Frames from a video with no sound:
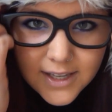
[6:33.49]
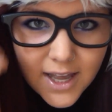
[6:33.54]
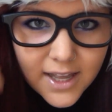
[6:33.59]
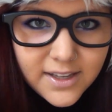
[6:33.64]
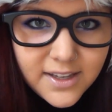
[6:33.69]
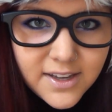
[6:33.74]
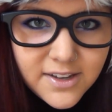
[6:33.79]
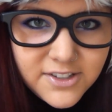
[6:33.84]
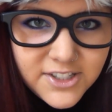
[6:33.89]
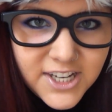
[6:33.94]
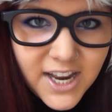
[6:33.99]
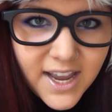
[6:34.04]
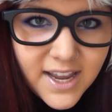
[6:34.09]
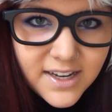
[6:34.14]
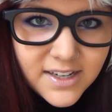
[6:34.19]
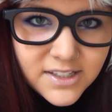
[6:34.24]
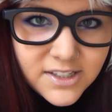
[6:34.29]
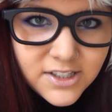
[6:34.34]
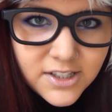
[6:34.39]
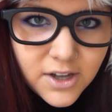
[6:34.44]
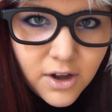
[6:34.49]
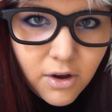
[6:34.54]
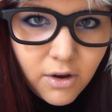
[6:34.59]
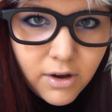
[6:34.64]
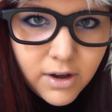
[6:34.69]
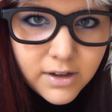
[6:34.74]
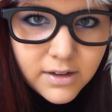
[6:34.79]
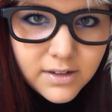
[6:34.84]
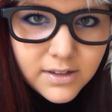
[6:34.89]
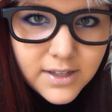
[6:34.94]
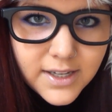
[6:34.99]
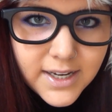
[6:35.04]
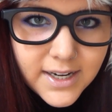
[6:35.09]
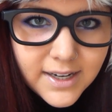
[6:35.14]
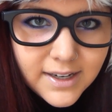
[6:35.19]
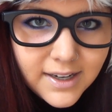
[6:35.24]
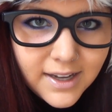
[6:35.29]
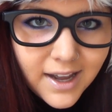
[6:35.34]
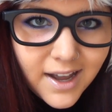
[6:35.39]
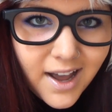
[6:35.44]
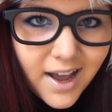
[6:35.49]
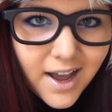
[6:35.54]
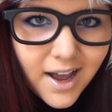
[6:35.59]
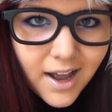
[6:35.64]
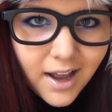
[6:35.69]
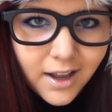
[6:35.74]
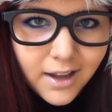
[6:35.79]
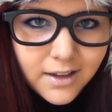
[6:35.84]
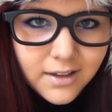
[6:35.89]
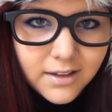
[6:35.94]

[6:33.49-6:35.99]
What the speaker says: Can you change the oil in a car?